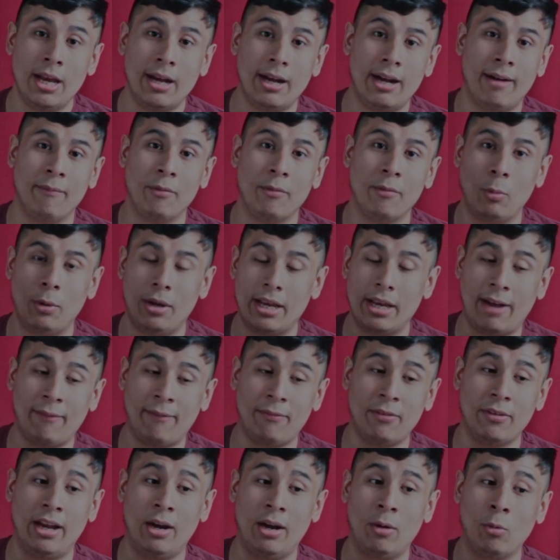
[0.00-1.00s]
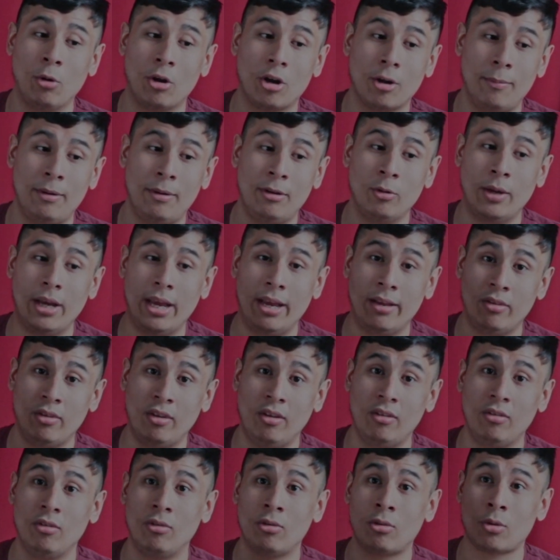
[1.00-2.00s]
The week after that, we're going to be doing a
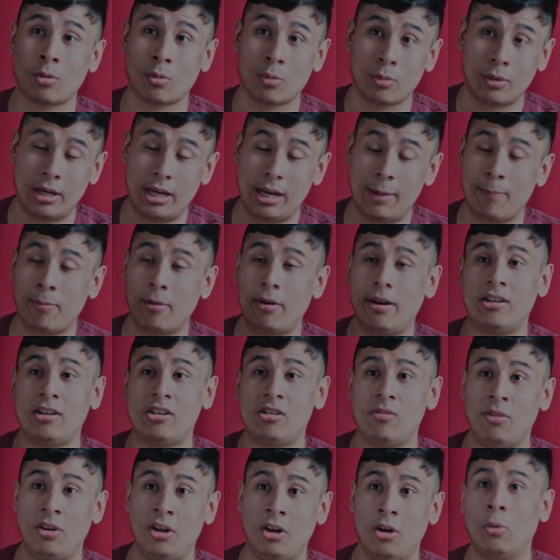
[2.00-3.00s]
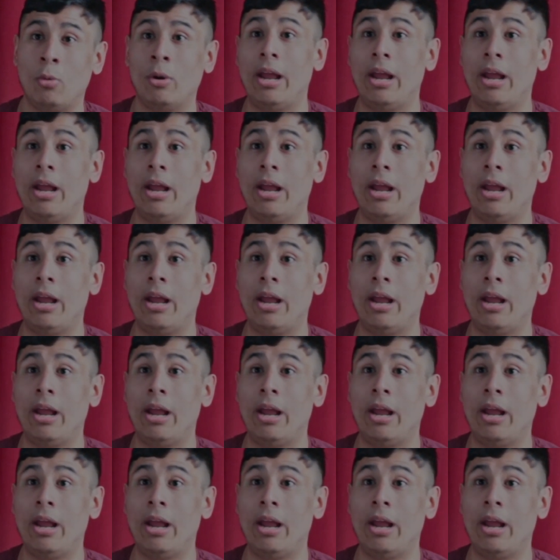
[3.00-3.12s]
season 3 predictions video.